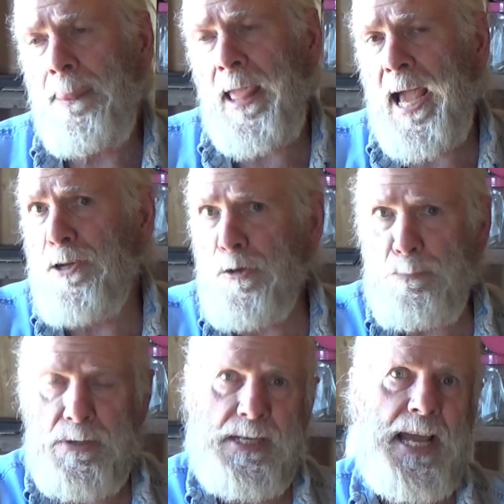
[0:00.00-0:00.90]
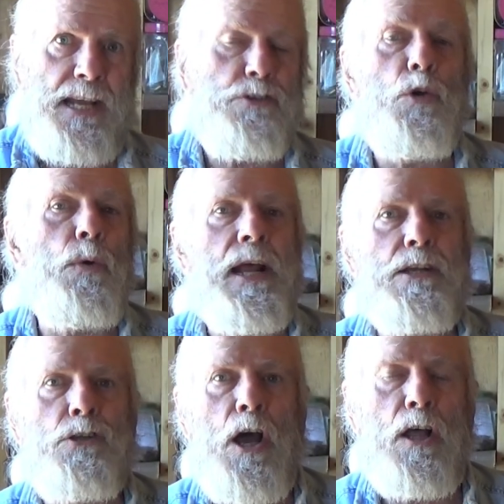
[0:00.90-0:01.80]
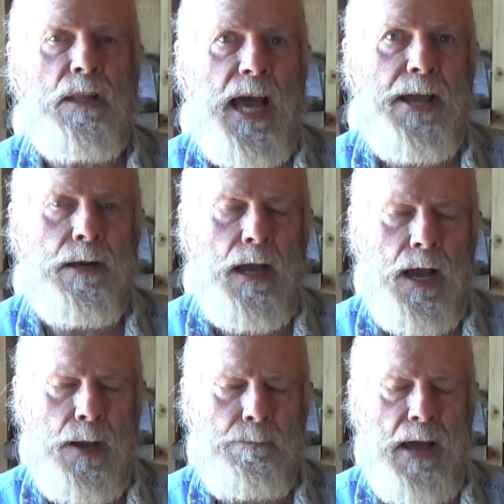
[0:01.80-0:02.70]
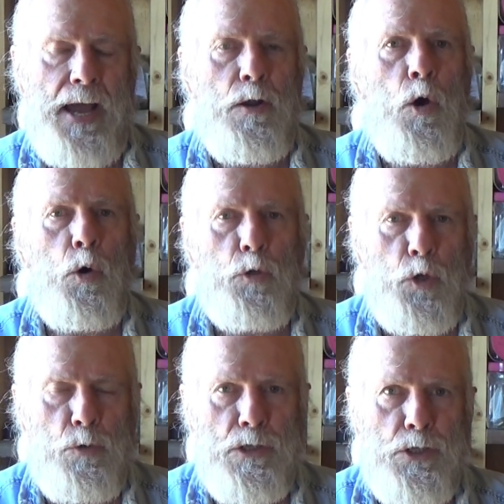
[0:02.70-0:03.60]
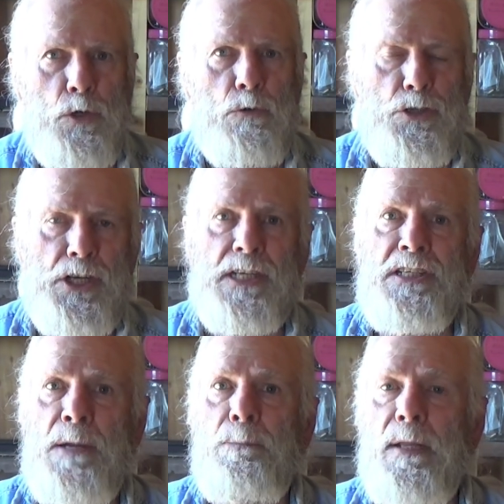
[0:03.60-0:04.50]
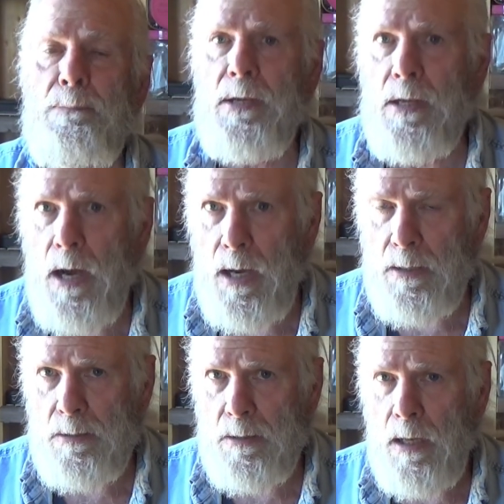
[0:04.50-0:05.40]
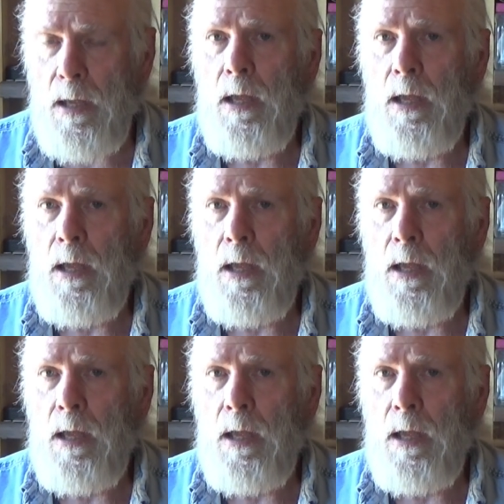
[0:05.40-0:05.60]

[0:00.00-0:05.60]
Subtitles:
as it pertains to what I saw Idaho Lewis do, just simply because